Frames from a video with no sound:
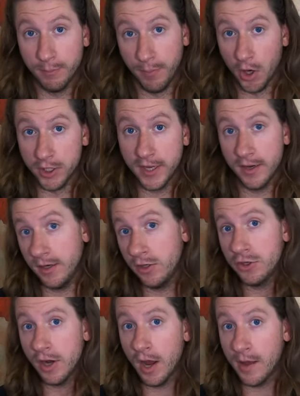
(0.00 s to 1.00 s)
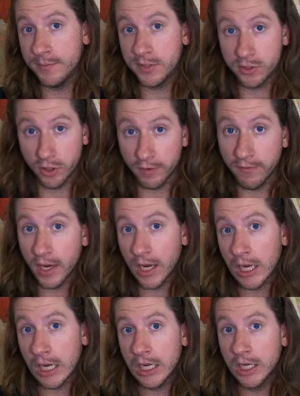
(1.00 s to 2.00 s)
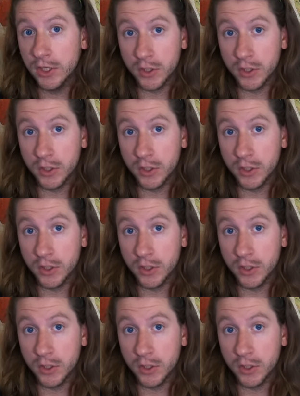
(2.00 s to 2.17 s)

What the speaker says: bartending jobs, serving,